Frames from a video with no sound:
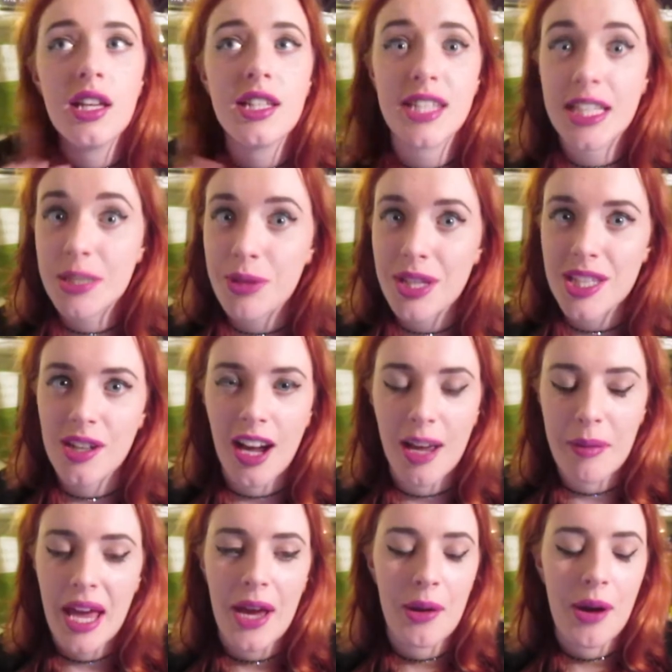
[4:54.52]
six weeks
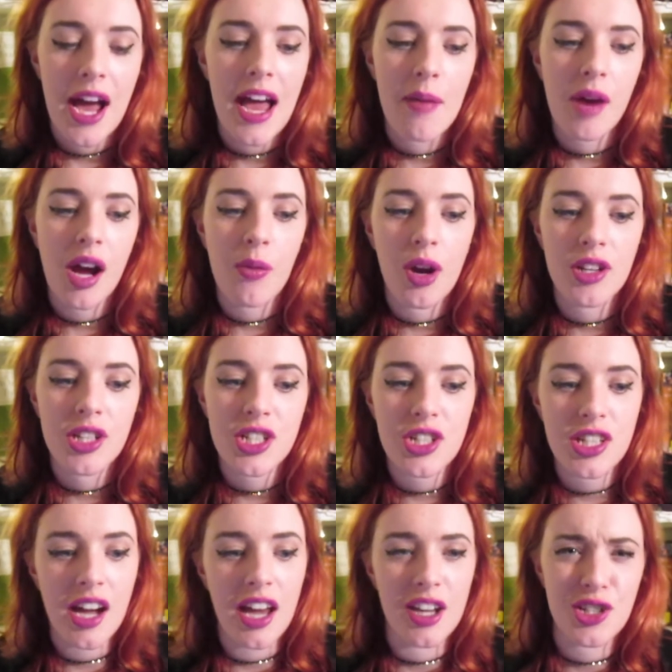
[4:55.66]
time now, um, I want to
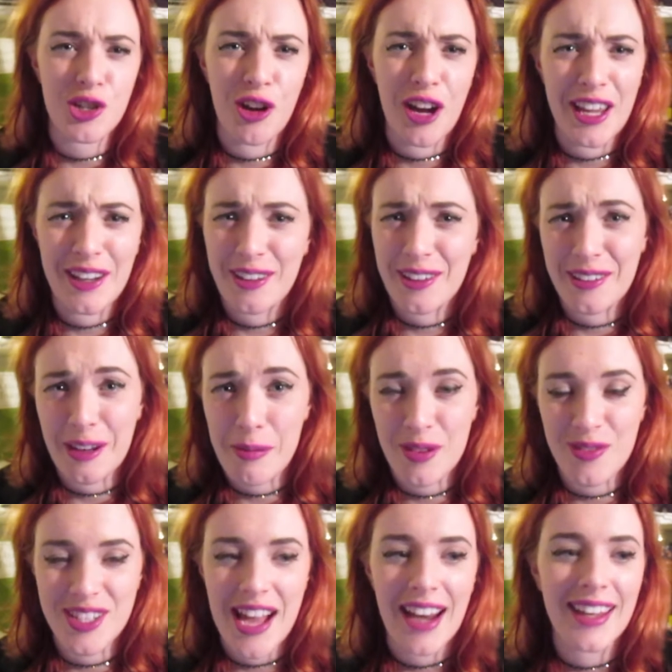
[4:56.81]
just kind of try and learn a little bit
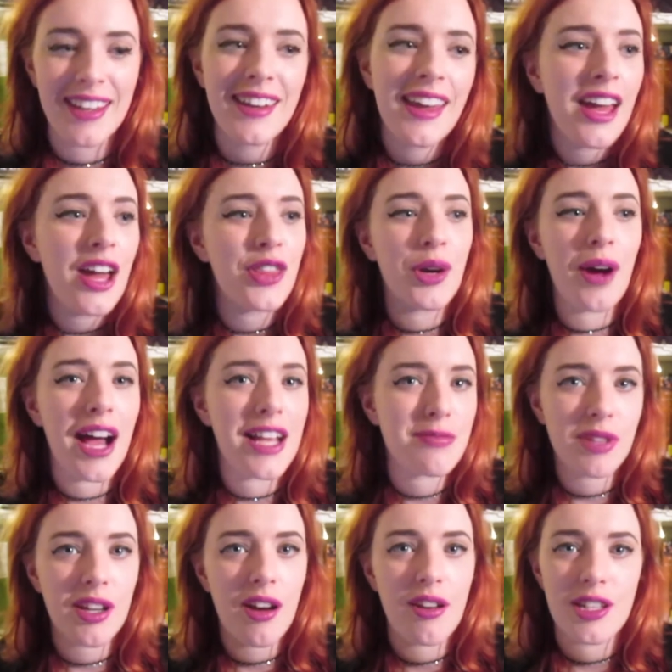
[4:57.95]
of Italian. Though it hasn't
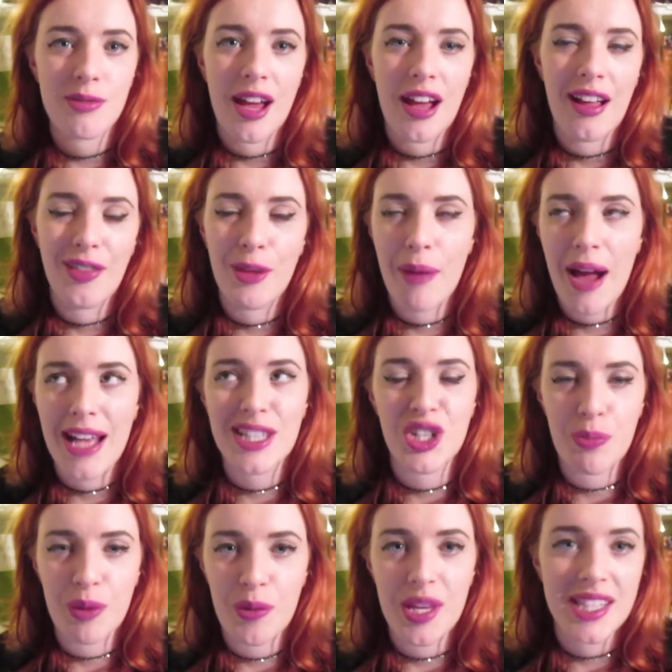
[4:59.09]
been going as well the past
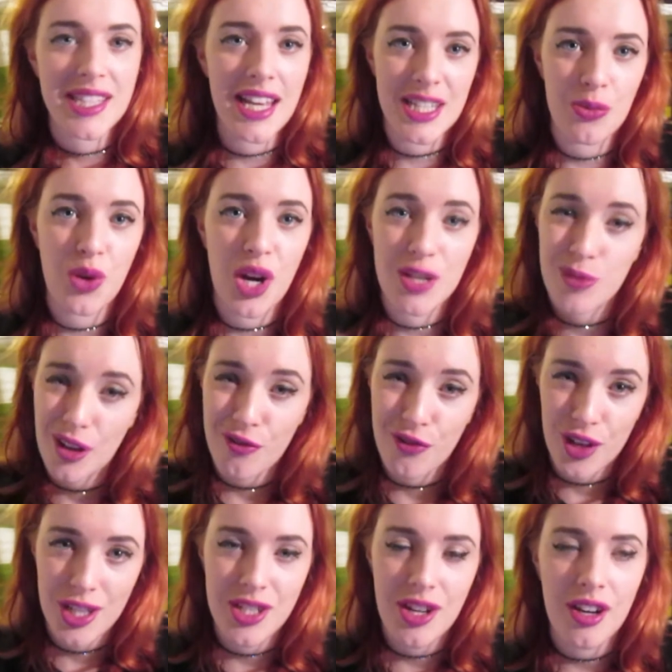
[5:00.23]
couple of weeks as it was when I
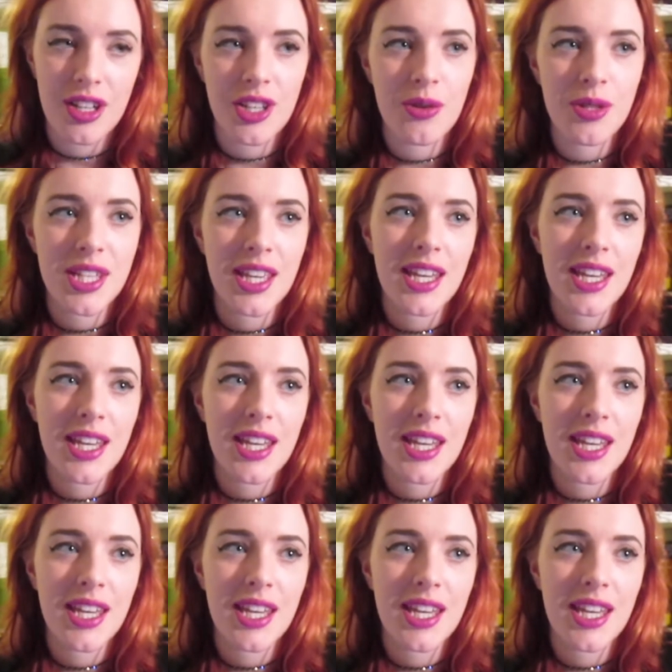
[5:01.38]
first started using